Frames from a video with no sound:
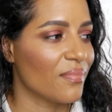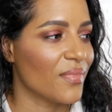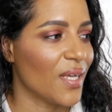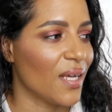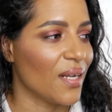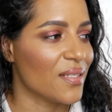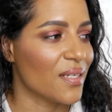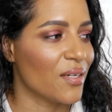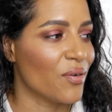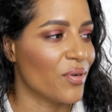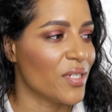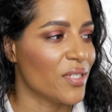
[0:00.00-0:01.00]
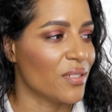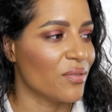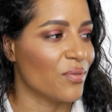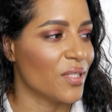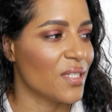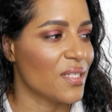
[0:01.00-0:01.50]
dang, that's a good question.
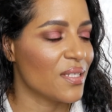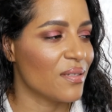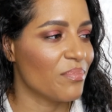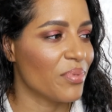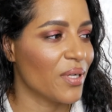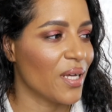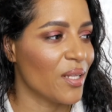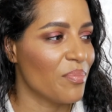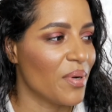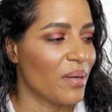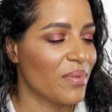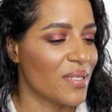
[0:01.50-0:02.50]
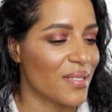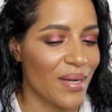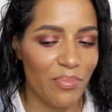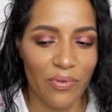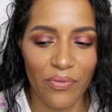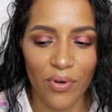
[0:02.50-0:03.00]
What does ColourPop does
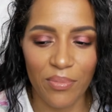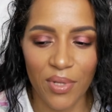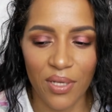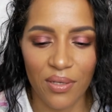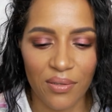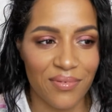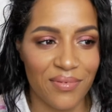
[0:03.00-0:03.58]
not perform like?